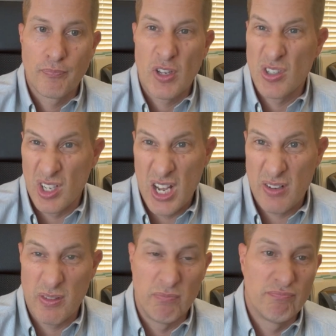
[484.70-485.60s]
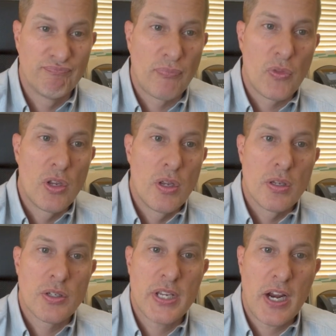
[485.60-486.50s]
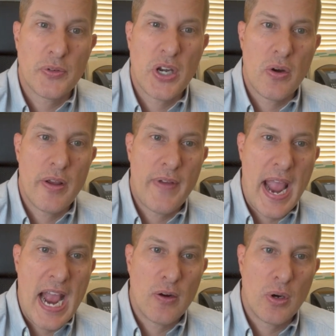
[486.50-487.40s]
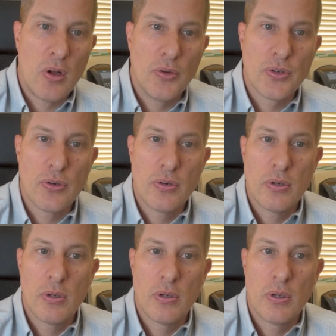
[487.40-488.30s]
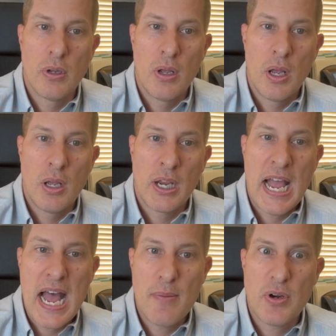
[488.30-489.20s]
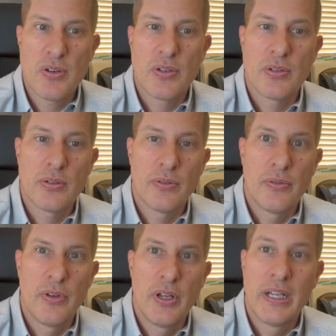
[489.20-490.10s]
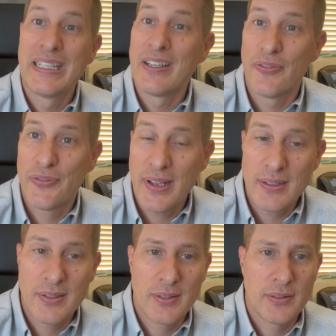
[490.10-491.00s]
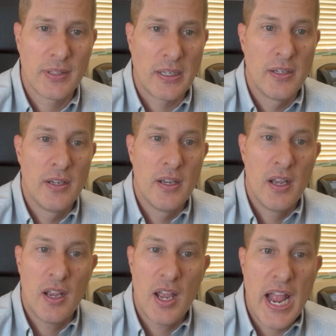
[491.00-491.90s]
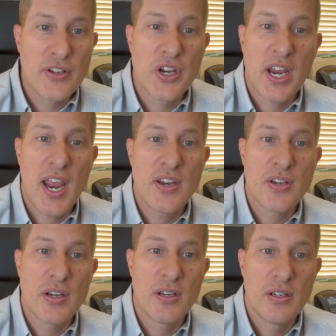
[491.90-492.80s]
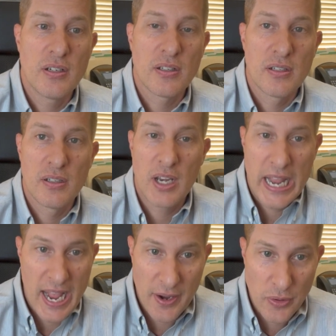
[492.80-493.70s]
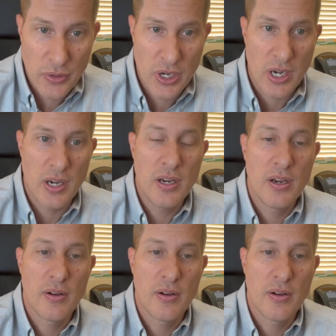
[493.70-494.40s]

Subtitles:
There's a lot of them. Secretary of Agriculture, Commerce, Defense, Education, Energy,